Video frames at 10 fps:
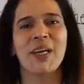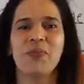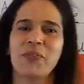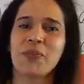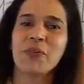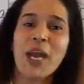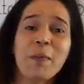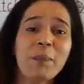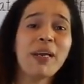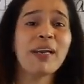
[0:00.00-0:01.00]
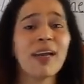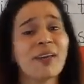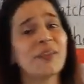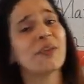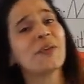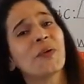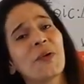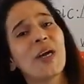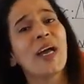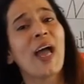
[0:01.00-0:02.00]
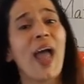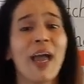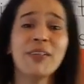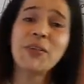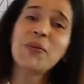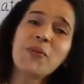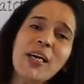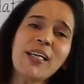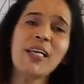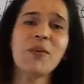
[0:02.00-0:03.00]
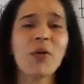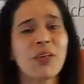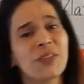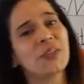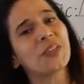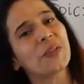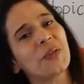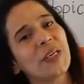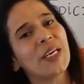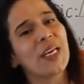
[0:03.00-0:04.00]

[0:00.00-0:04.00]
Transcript: If you happy and you know and you really want to show,